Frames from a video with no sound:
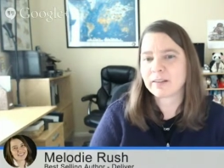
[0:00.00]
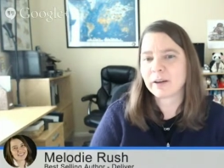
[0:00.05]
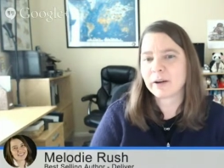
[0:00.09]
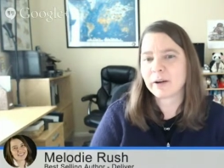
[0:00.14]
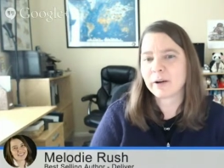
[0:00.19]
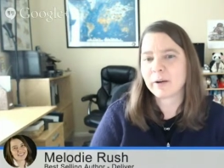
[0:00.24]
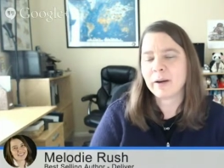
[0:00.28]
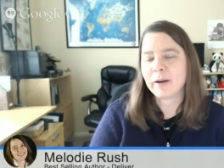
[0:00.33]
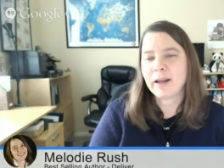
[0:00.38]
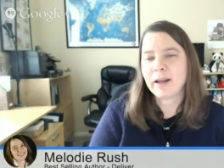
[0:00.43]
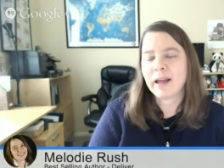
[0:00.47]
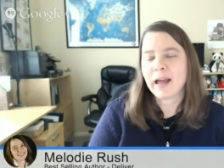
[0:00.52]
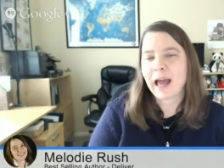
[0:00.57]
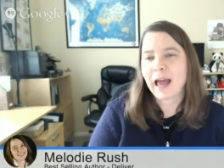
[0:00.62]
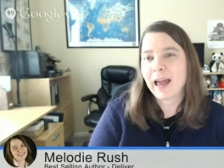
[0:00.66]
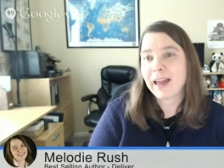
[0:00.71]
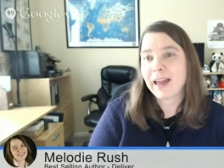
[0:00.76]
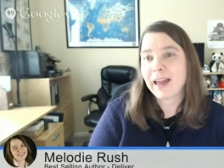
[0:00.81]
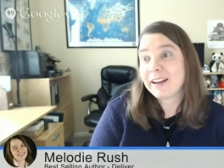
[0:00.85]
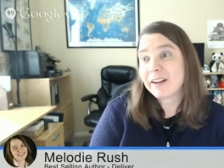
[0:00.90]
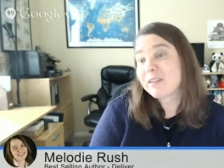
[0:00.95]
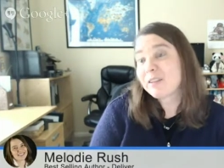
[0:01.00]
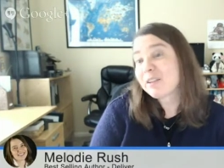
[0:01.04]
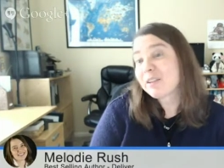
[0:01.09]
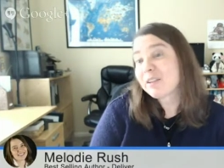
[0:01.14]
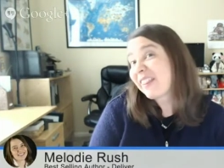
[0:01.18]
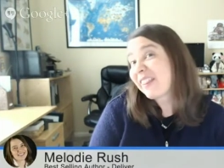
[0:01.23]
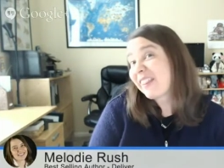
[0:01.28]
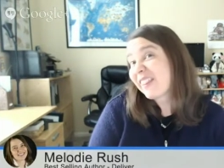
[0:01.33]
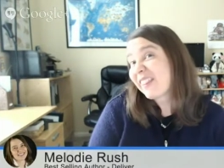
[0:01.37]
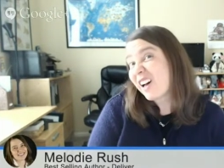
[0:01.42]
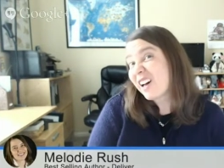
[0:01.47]
So I had never
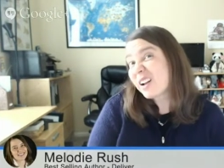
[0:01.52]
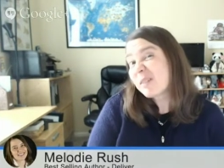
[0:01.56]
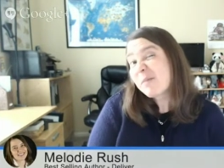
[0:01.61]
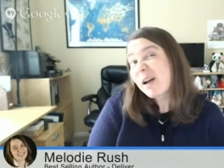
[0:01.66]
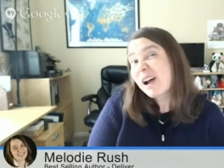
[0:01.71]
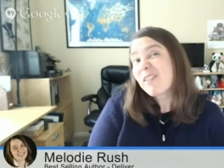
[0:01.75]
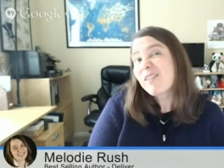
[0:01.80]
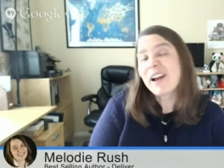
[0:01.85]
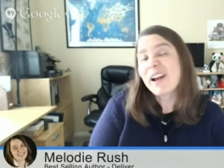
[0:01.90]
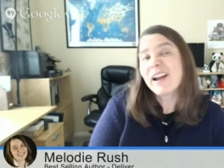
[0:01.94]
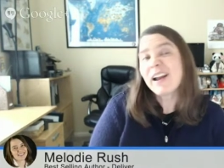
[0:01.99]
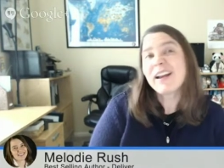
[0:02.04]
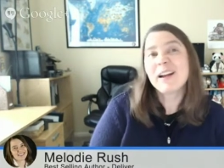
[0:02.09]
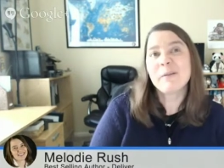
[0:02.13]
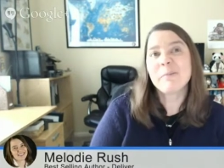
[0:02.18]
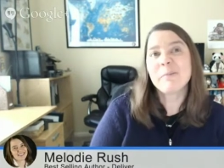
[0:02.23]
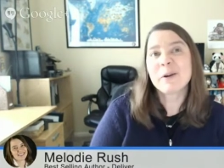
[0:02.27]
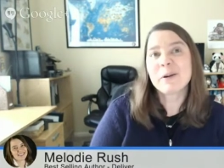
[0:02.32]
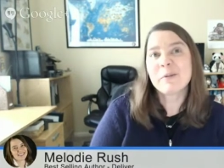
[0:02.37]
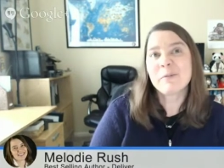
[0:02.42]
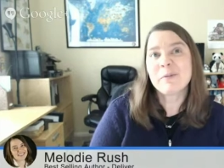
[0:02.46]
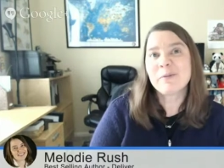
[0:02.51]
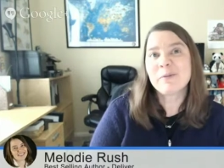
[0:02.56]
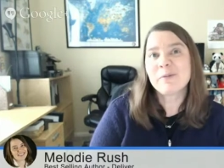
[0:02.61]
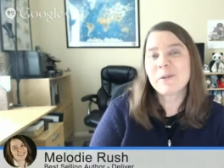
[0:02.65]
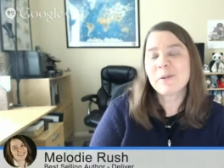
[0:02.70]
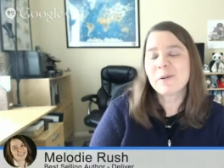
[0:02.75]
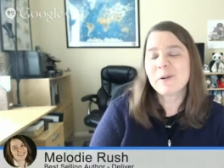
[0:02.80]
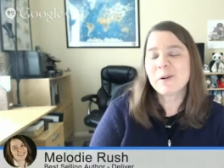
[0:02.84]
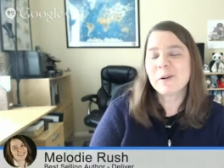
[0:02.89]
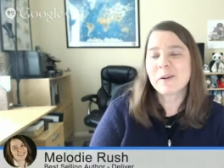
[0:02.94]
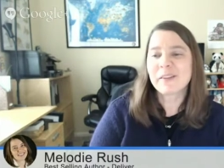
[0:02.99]
really thought about writing a book
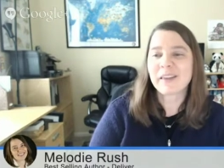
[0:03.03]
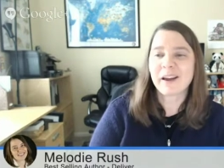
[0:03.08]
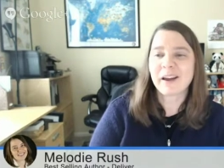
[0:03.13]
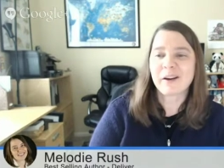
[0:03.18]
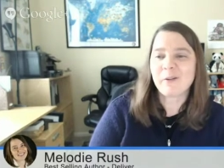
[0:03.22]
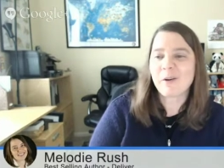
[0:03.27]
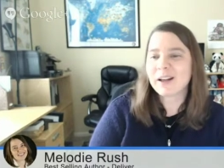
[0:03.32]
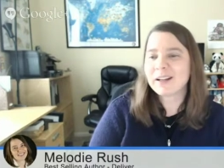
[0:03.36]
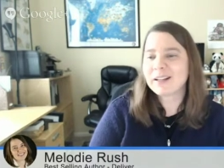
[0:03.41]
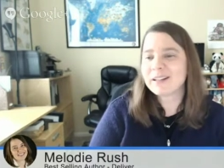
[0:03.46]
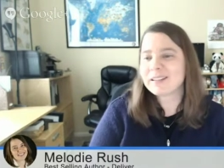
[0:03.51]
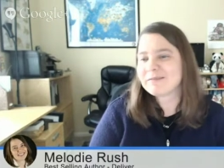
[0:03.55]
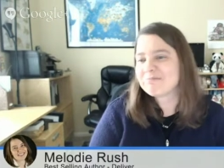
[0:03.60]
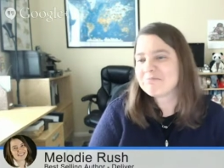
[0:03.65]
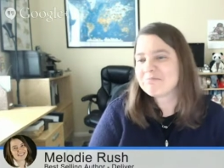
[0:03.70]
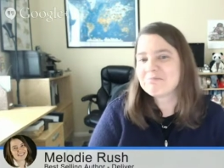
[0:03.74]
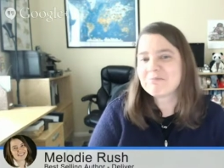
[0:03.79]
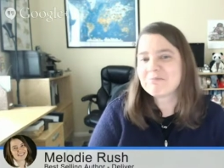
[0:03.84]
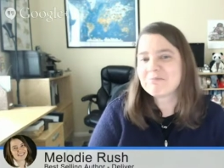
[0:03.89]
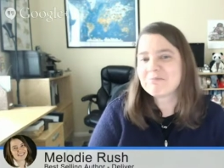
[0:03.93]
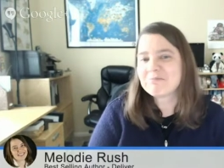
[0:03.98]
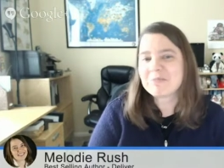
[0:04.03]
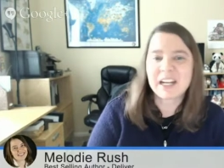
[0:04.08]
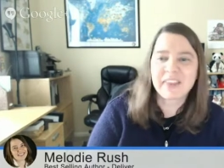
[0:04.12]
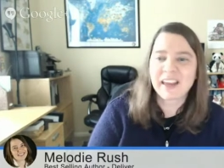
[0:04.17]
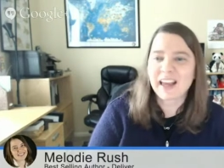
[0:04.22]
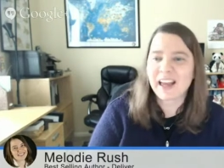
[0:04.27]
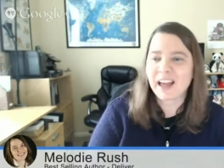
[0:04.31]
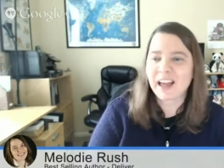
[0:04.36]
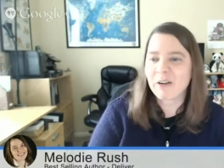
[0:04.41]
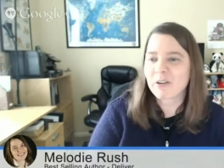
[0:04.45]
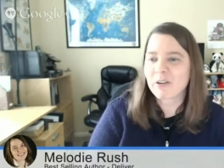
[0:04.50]
before. That wasn't
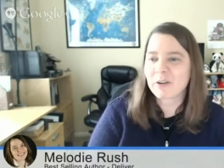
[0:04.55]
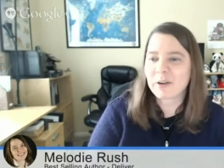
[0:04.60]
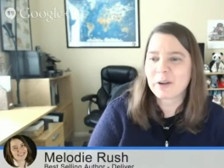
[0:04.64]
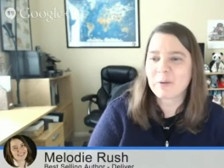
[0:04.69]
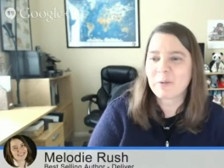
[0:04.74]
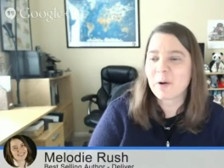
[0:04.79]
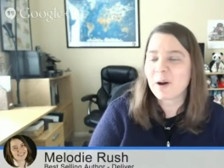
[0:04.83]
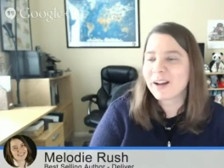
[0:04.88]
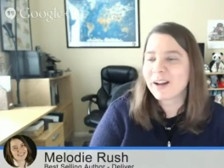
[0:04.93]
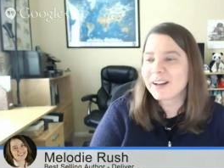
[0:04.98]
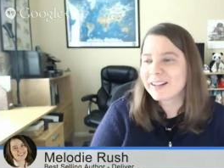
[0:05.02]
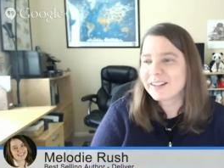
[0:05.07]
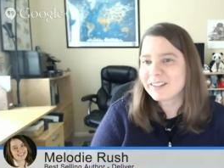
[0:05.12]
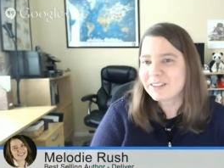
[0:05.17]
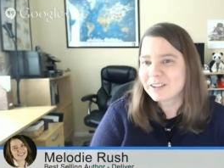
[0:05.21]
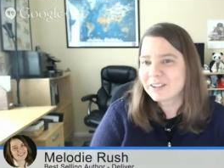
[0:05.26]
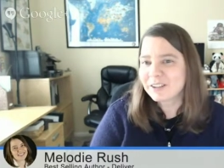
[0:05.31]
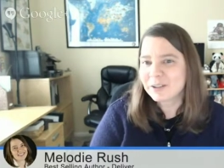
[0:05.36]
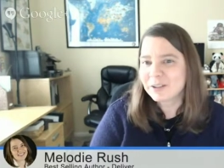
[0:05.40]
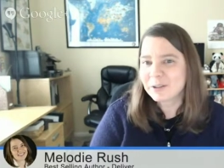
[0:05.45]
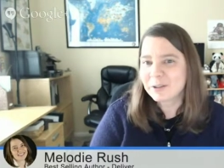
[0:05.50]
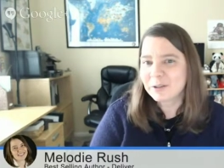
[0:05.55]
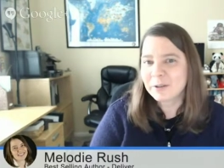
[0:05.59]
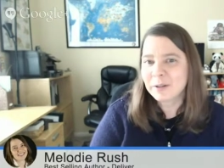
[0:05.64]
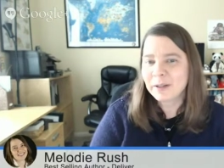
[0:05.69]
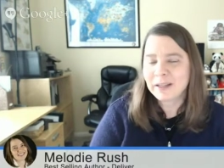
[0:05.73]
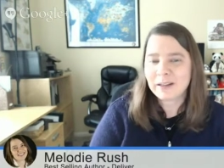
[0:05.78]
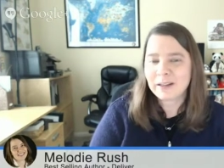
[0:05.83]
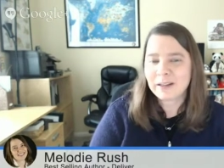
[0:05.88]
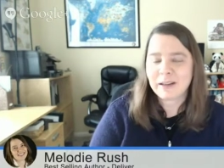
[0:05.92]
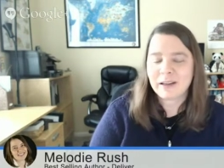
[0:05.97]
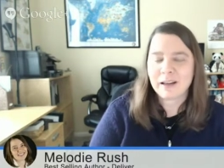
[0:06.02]
anything I really wanted to do.